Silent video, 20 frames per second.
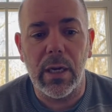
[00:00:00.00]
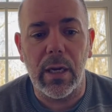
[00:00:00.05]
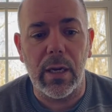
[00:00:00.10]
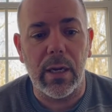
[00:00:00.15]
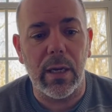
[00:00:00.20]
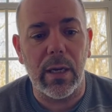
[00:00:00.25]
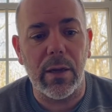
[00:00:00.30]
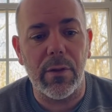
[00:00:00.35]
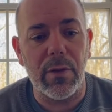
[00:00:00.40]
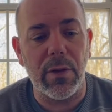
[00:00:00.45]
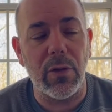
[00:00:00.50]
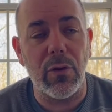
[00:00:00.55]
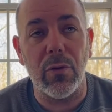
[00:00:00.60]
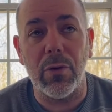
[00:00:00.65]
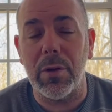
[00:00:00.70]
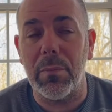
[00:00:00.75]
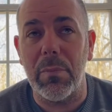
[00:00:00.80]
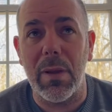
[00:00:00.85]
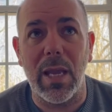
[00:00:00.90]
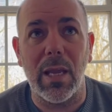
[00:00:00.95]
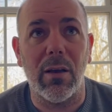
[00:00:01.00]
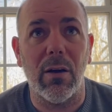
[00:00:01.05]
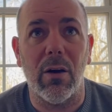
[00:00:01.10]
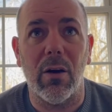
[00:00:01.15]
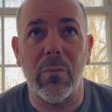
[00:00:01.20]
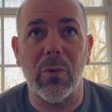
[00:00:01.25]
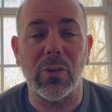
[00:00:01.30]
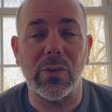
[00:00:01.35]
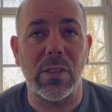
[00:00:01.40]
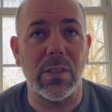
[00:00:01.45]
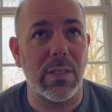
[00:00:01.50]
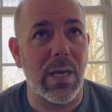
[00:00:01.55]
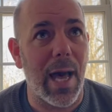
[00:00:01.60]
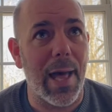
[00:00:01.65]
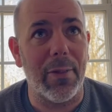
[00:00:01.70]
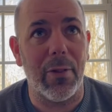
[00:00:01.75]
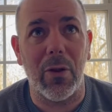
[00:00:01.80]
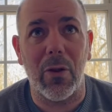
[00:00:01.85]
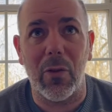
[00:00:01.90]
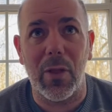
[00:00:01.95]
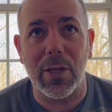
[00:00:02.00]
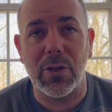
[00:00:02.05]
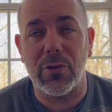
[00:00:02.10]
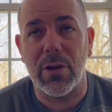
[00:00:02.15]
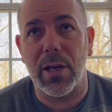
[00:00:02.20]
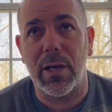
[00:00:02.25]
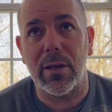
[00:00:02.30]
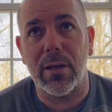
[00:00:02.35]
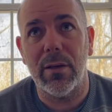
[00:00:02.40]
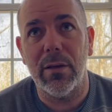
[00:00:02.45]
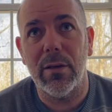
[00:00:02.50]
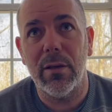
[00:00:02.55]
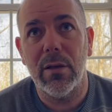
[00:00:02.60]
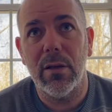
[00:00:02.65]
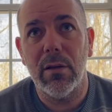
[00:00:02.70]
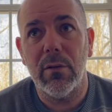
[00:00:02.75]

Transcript: that you could make almost entirely electric.